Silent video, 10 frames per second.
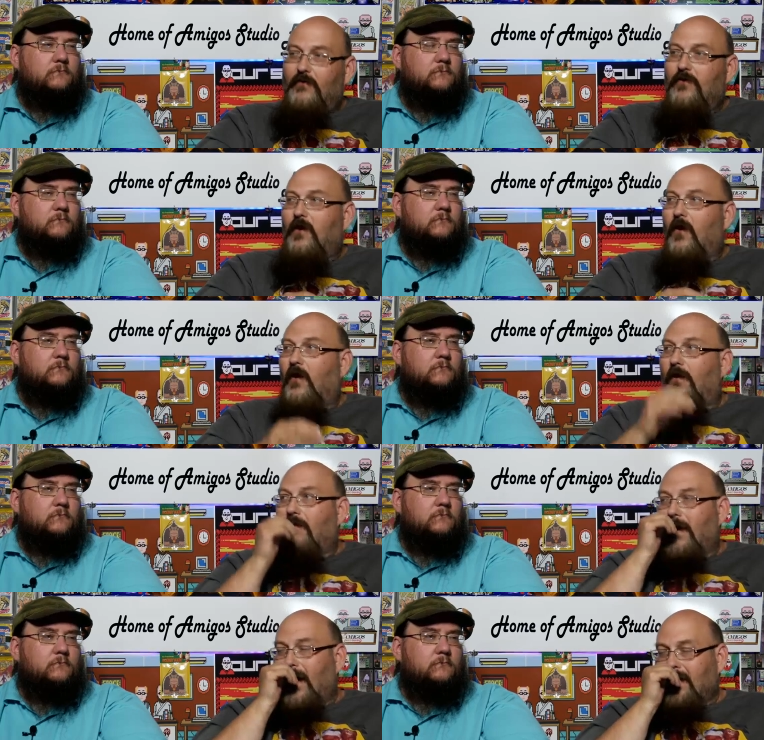Speaker 1: the
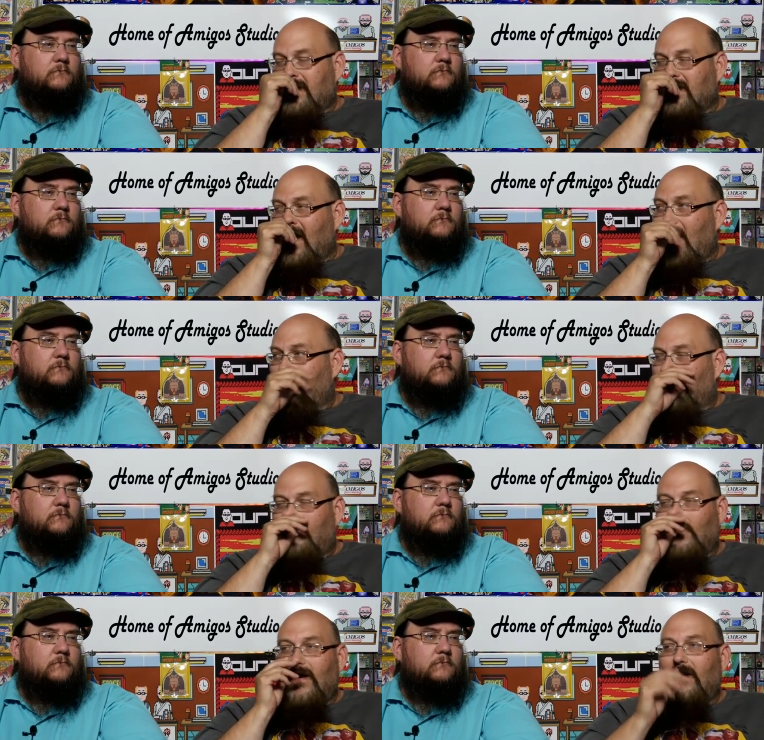HuCard slot in
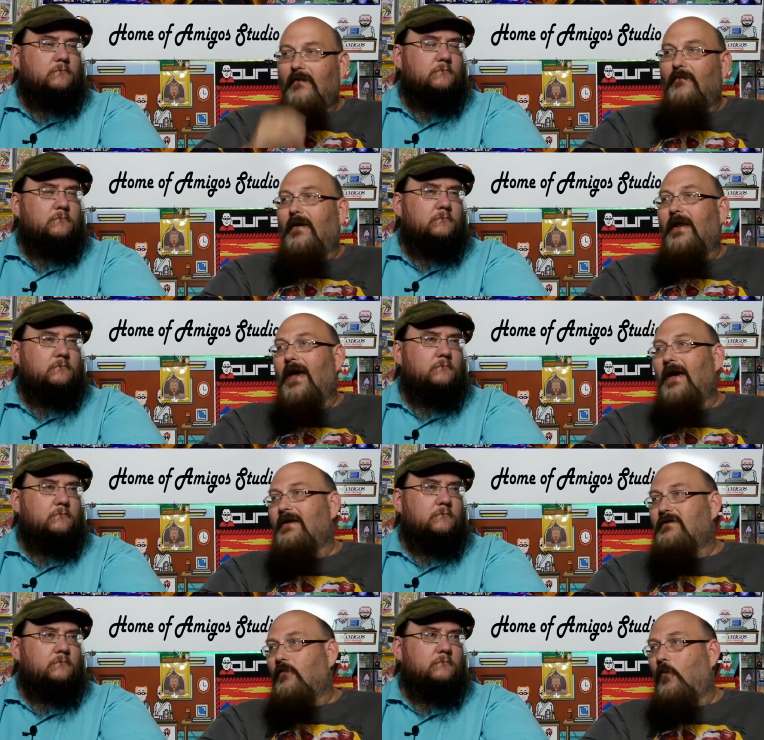the front. It
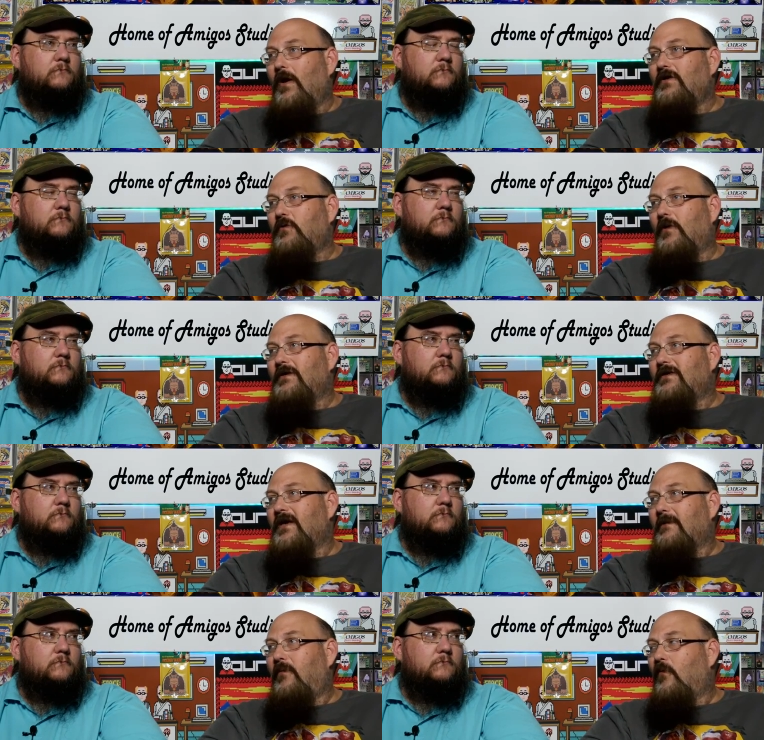has one
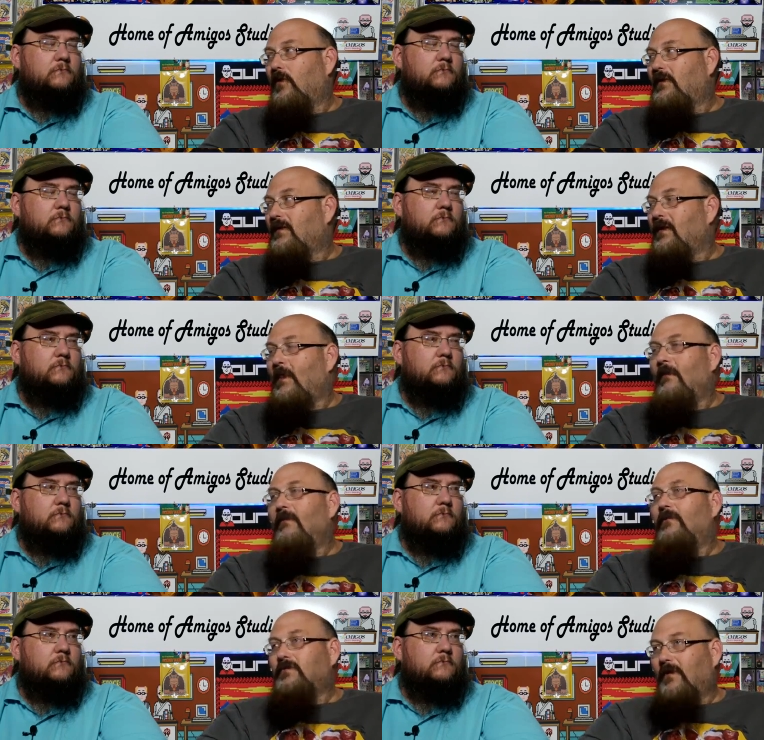joystick port,
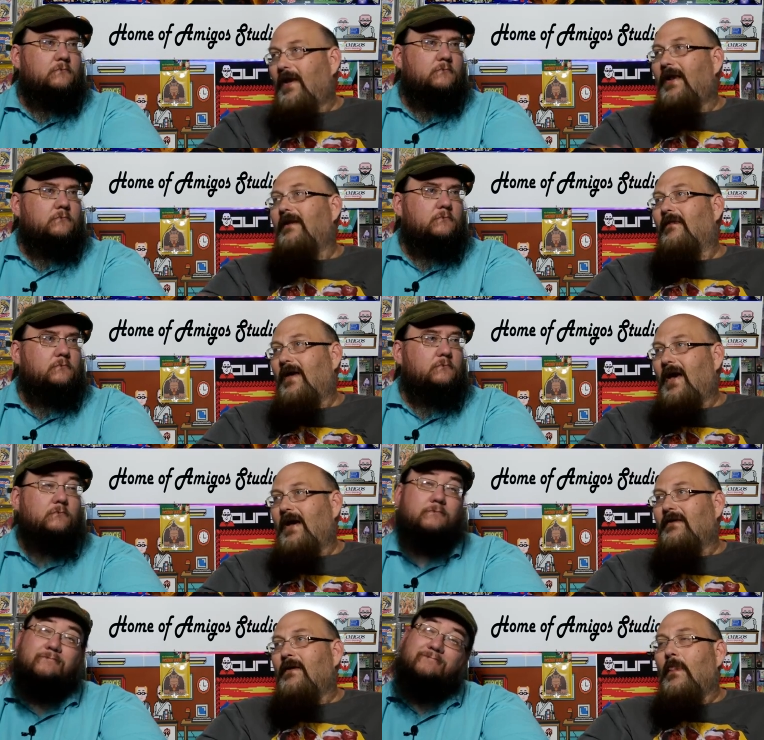which we'll get into
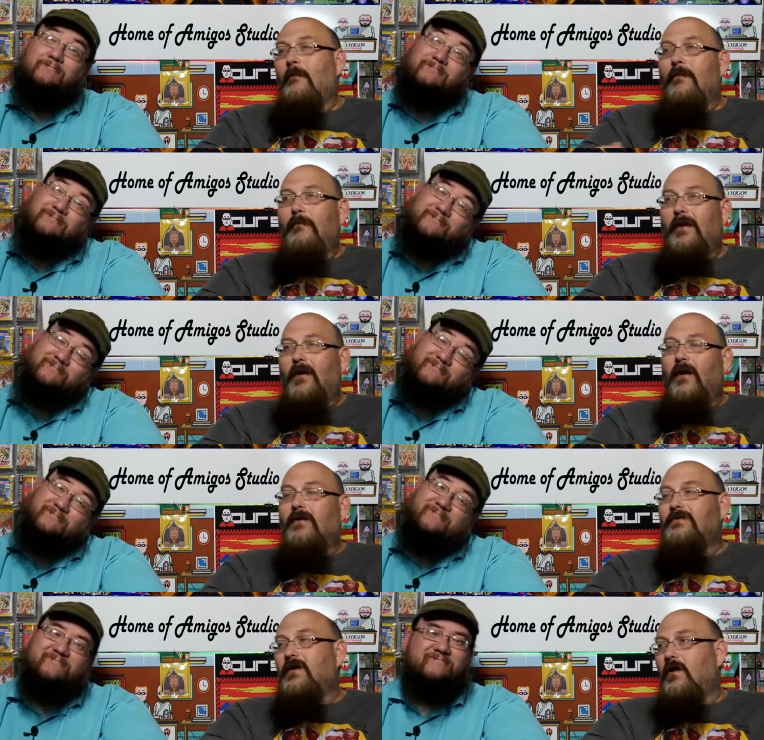that. But it
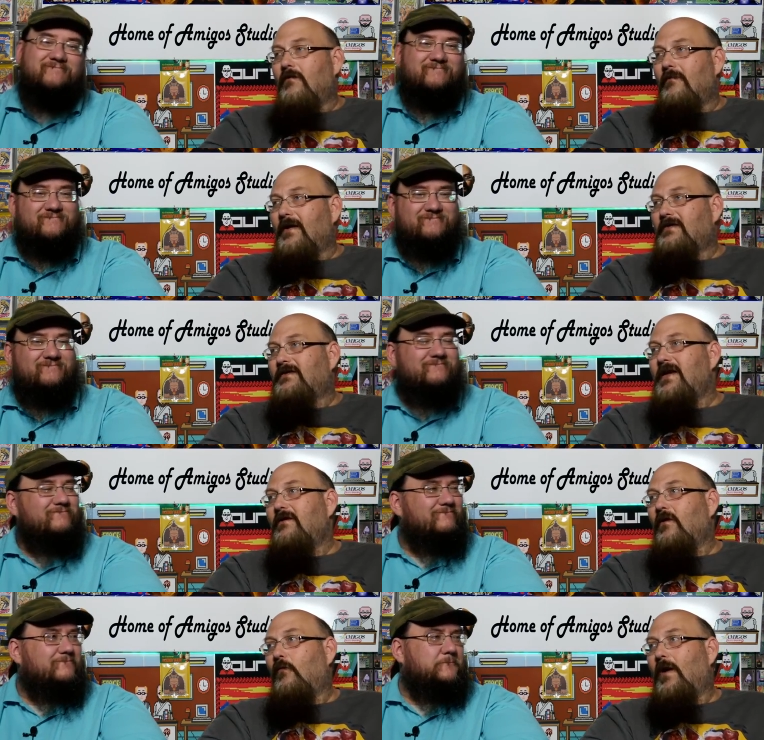also, its
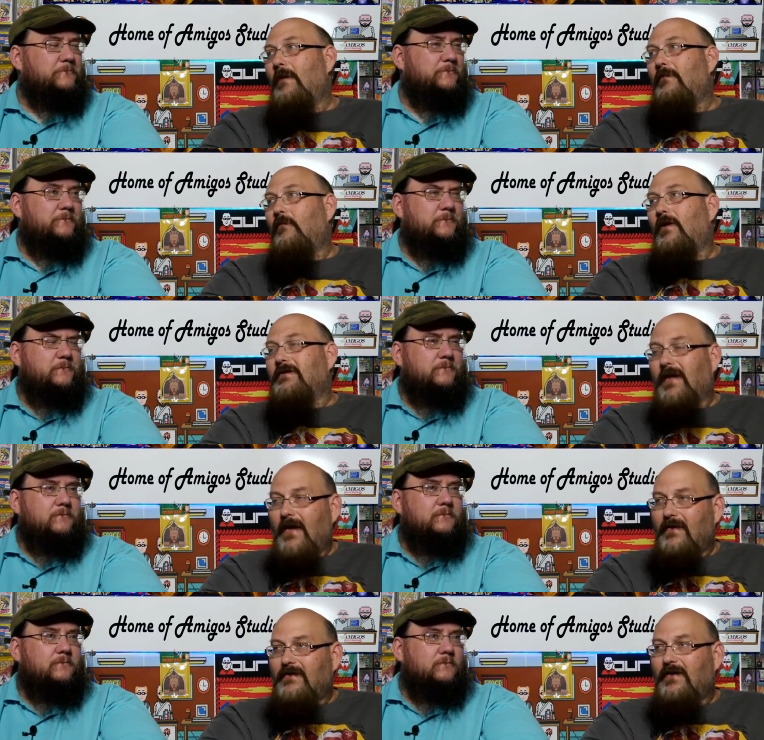secret weapon was it
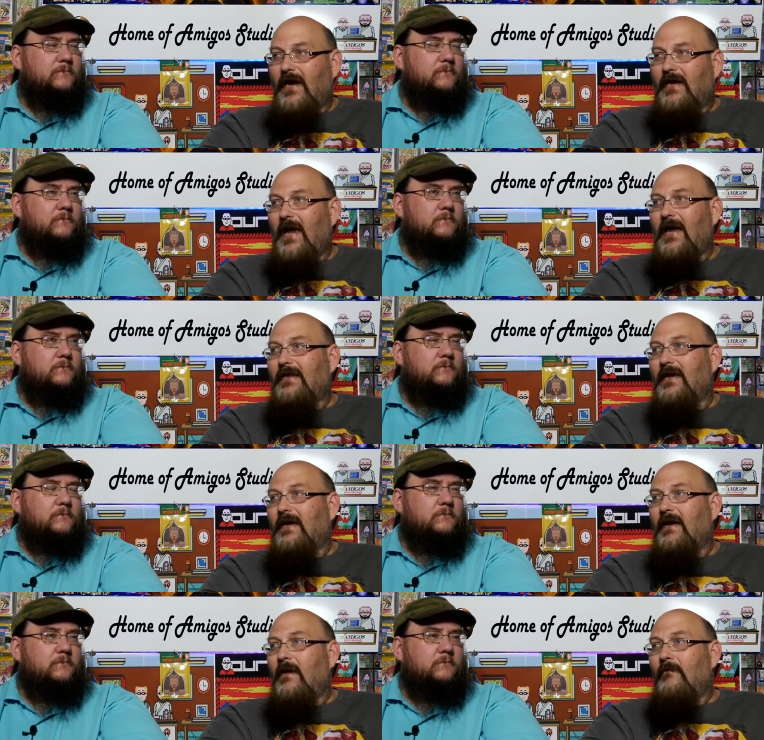had this
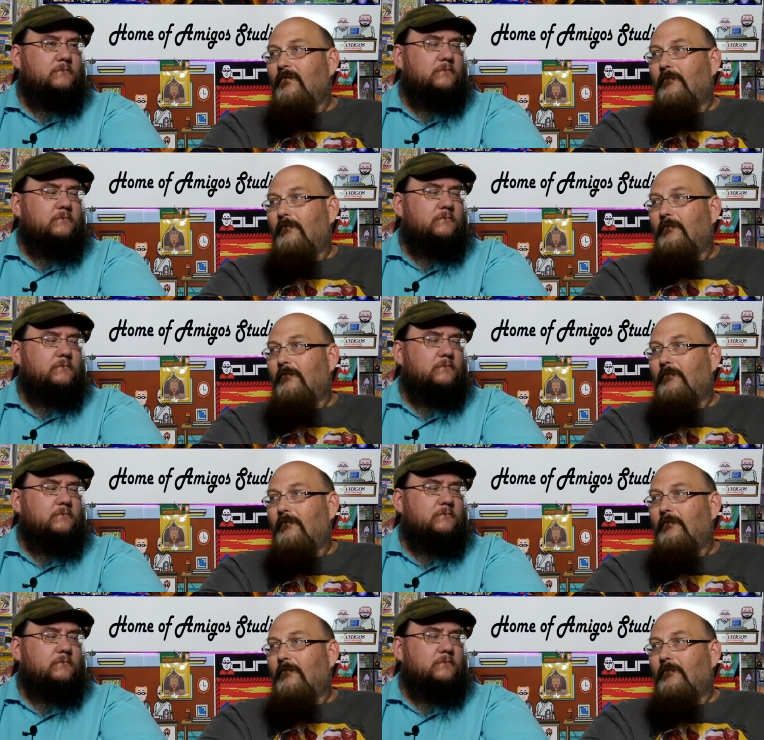gigantic